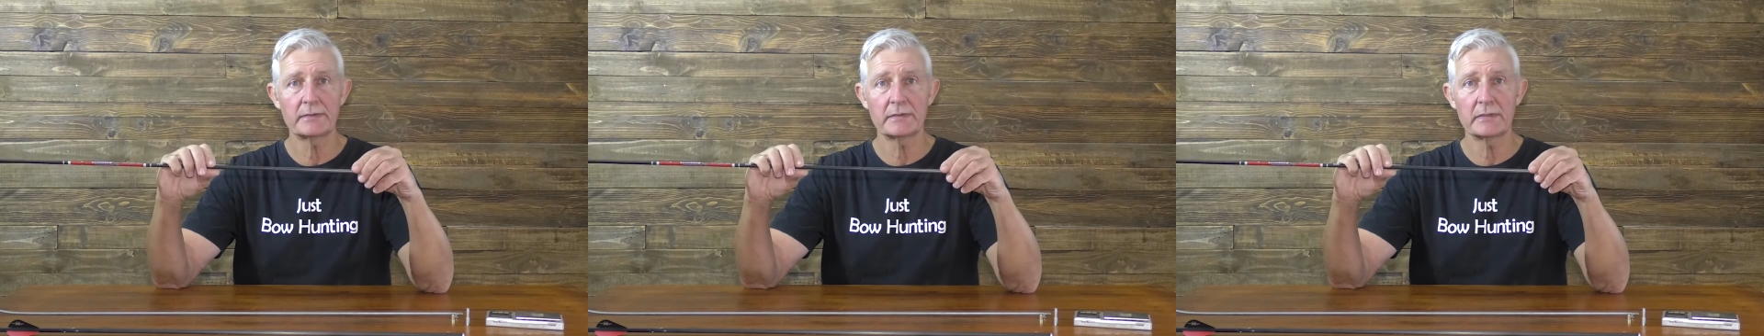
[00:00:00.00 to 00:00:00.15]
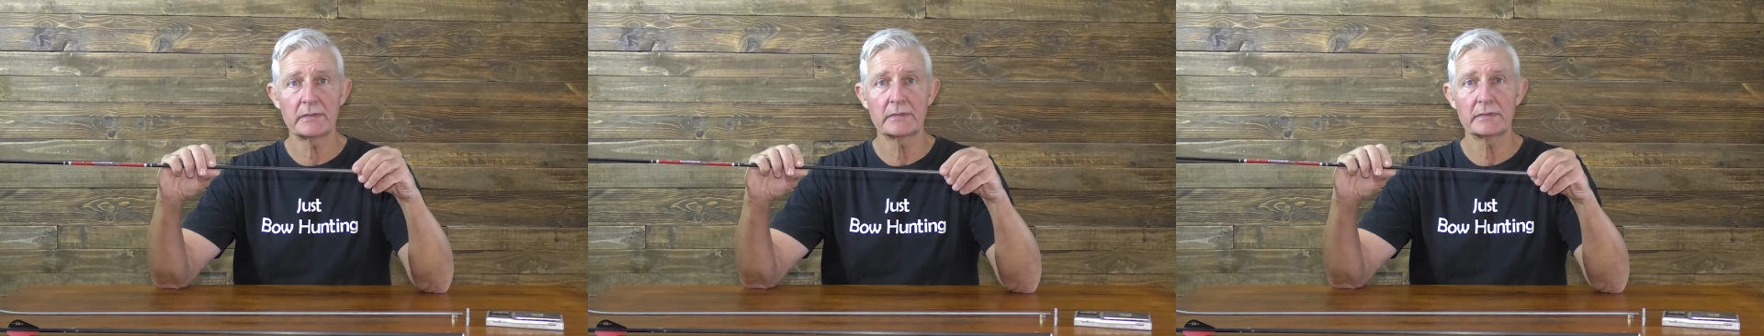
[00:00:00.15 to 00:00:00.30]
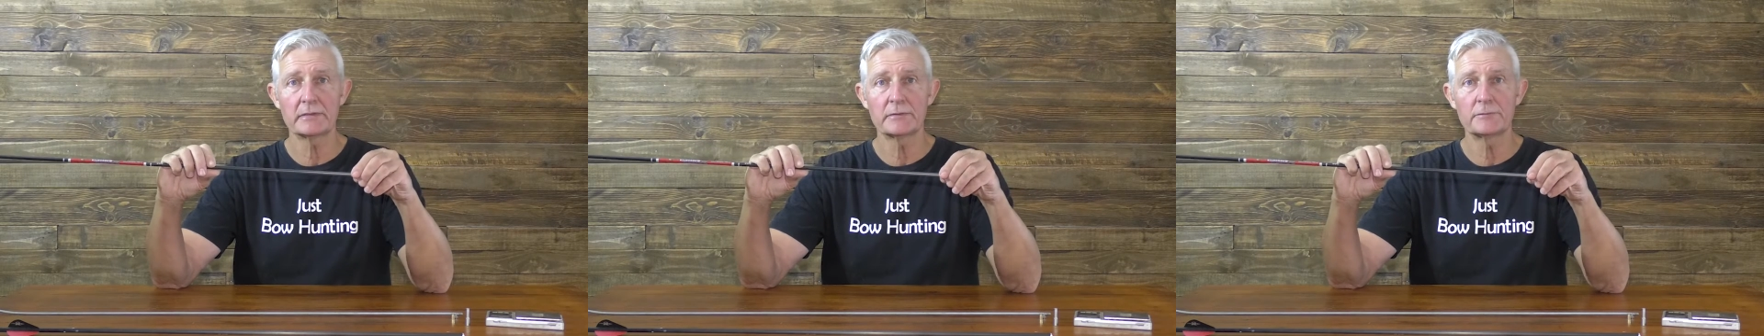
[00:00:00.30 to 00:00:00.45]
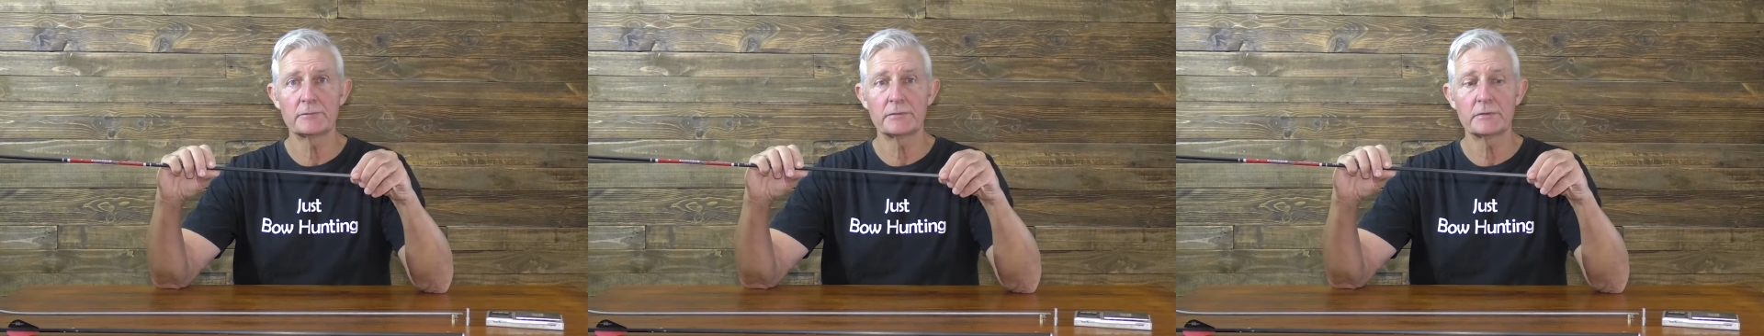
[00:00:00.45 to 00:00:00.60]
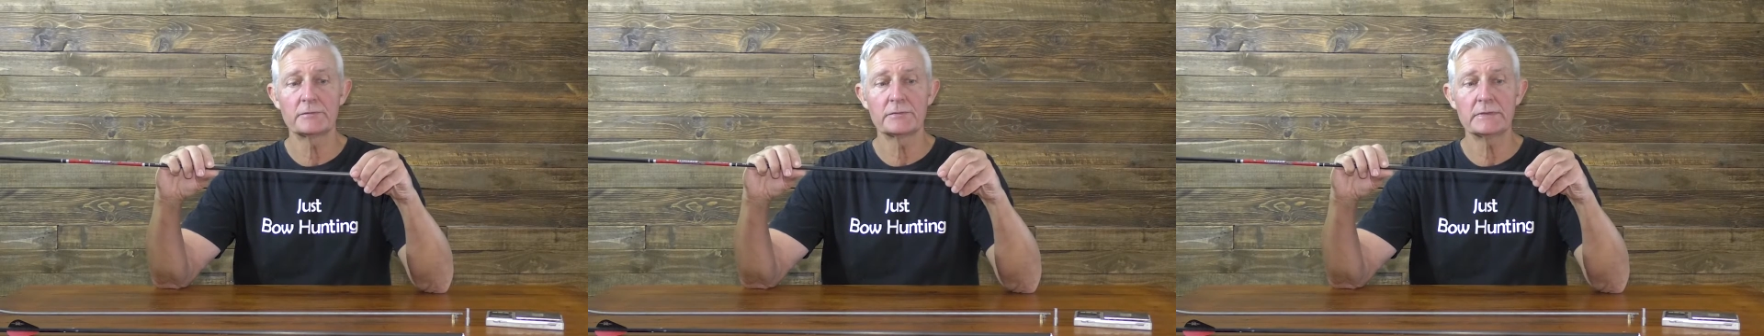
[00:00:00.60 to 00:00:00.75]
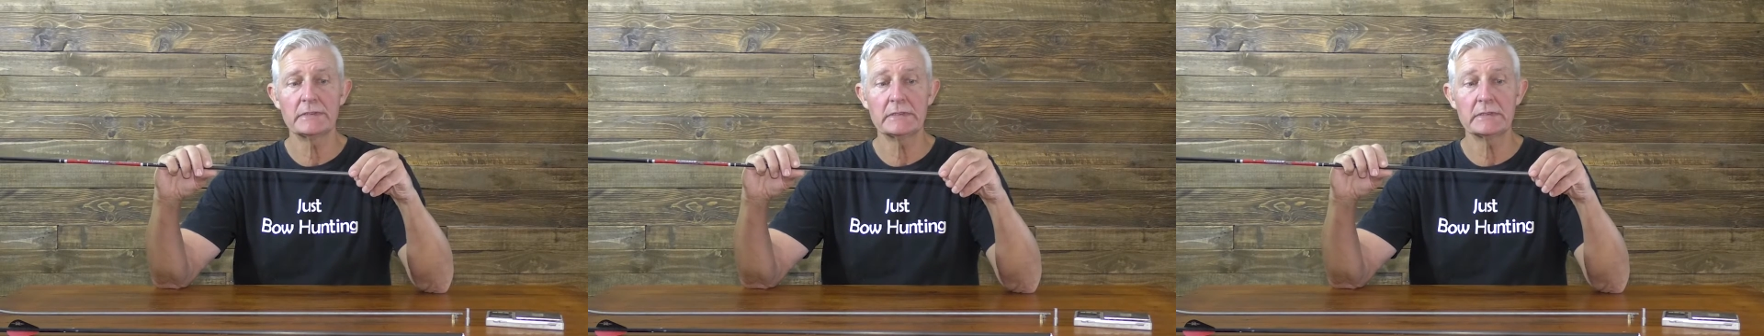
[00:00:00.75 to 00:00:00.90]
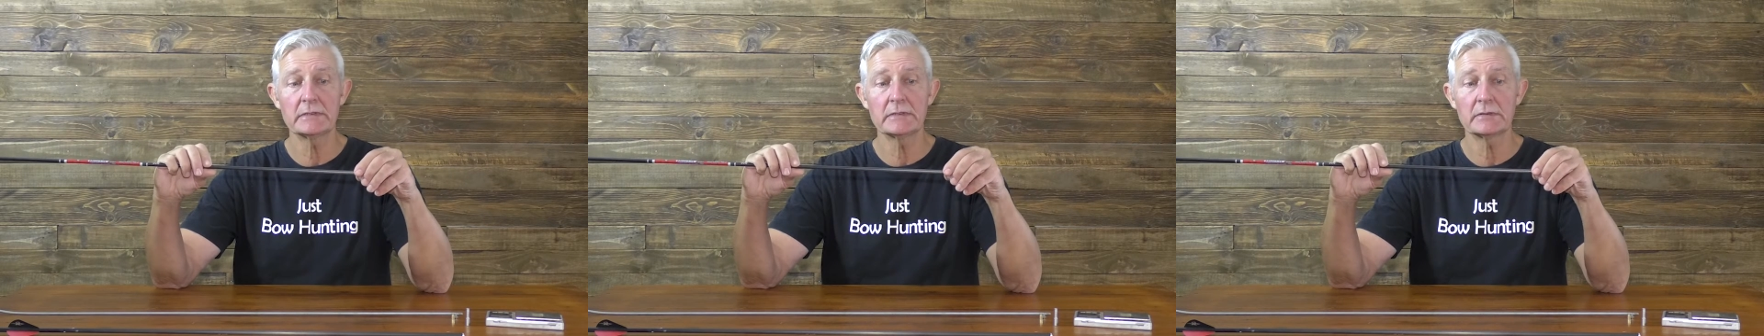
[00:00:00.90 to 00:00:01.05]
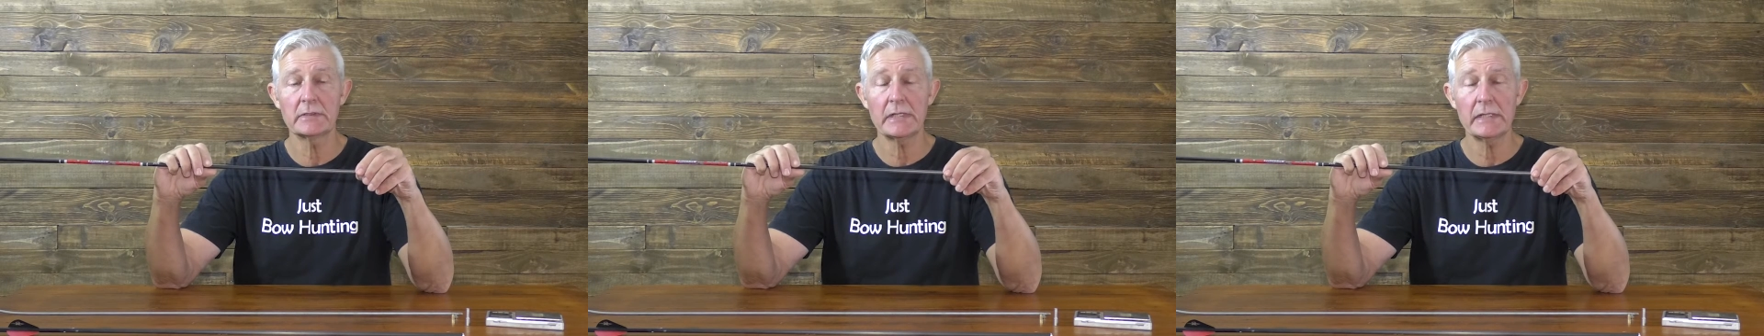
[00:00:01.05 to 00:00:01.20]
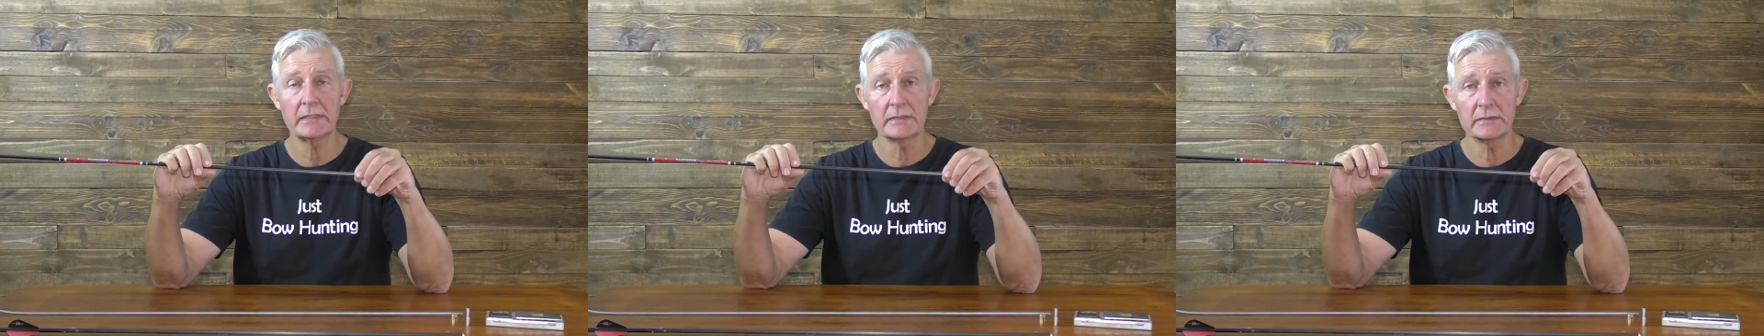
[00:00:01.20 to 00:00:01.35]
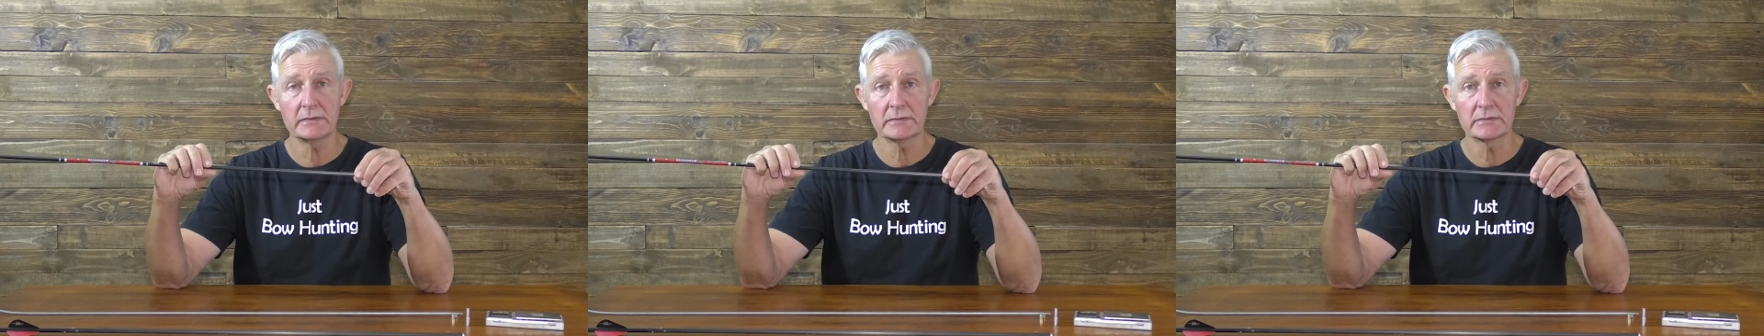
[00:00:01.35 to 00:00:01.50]
315
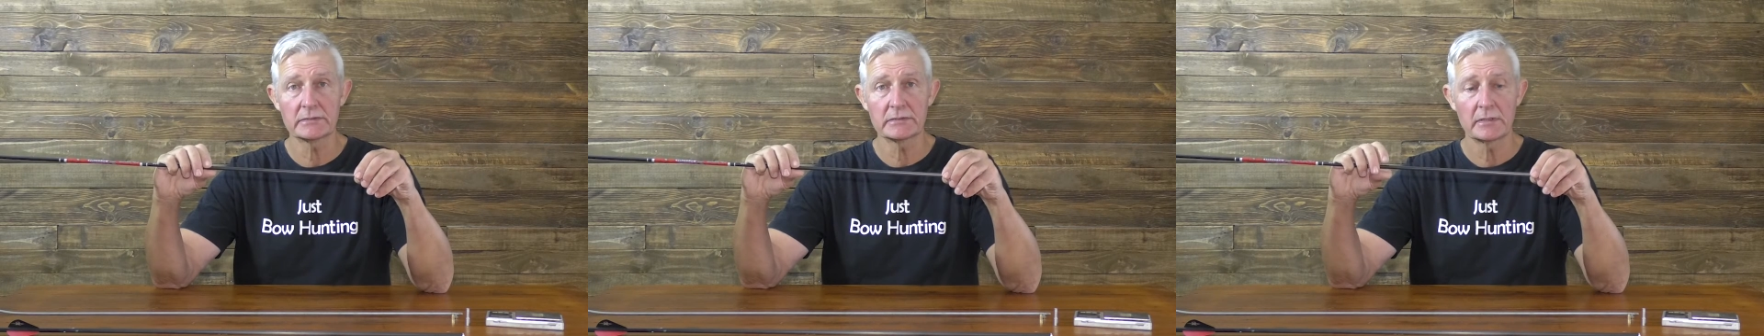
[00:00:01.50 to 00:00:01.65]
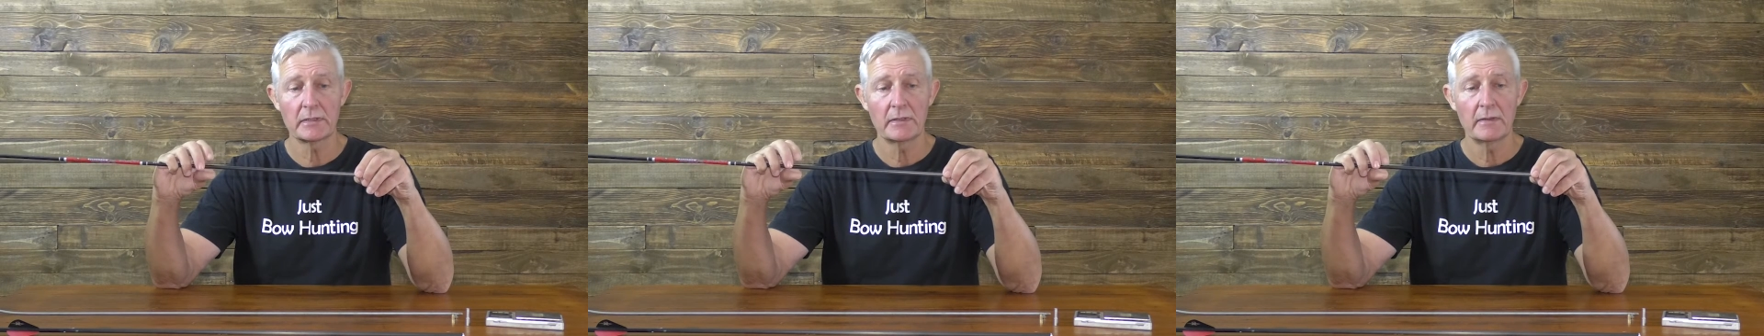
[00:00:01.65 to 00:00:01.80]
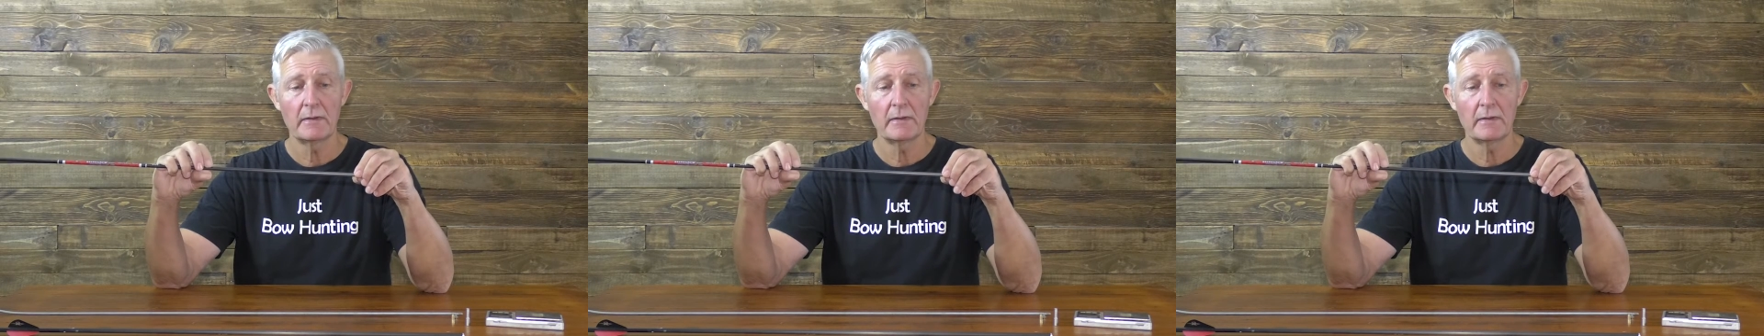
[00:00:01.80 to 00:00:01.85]
grains.